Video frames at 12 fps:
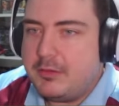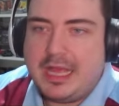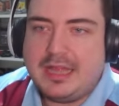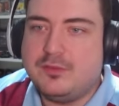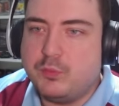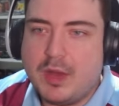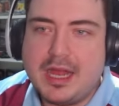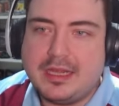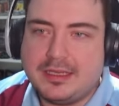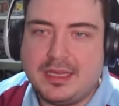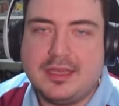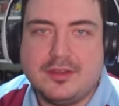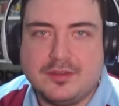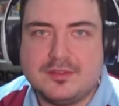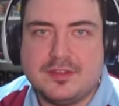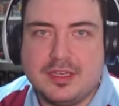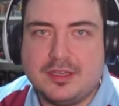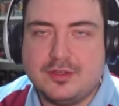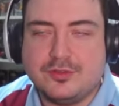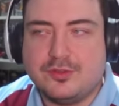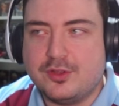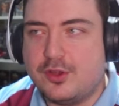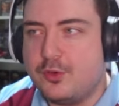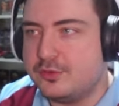It's widely considered as
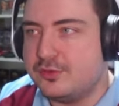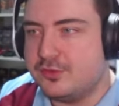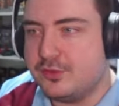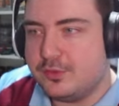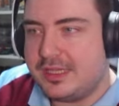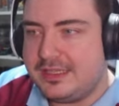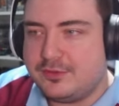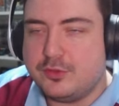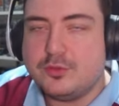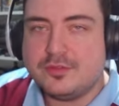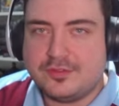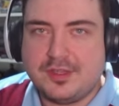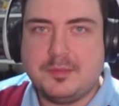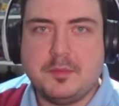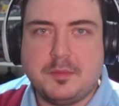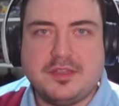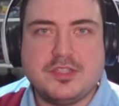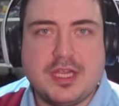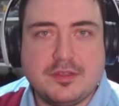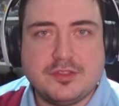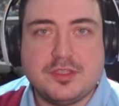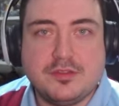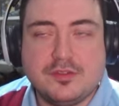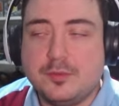the GOAT, so they don't seem to be
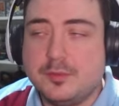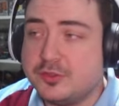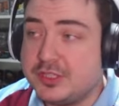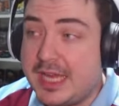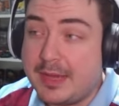changing too much.